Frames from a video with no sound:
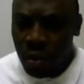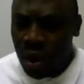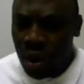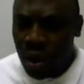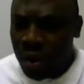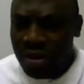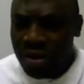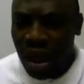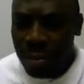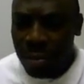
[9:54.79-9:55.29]

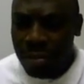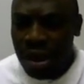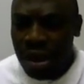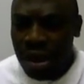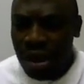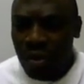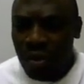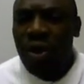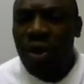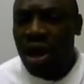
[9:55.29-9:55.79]
What was
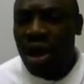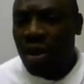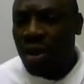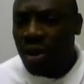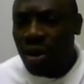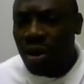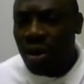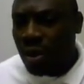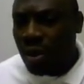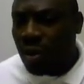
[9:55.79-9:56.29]
happening?
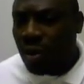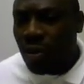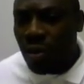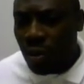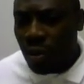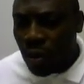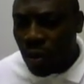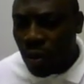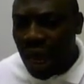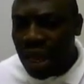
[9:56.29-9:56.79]
Where
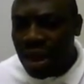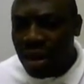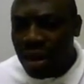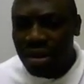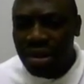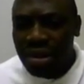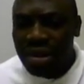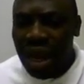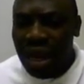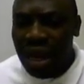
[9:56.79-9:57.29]

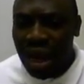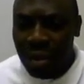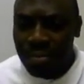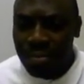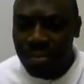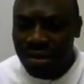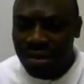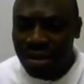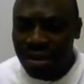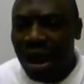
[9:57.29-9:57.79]
did that
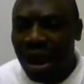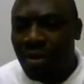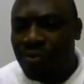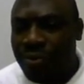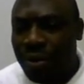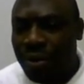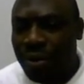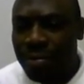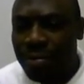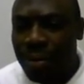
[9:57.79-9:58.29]
ability
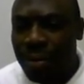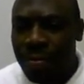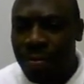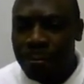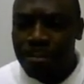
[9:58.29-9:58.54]
come from?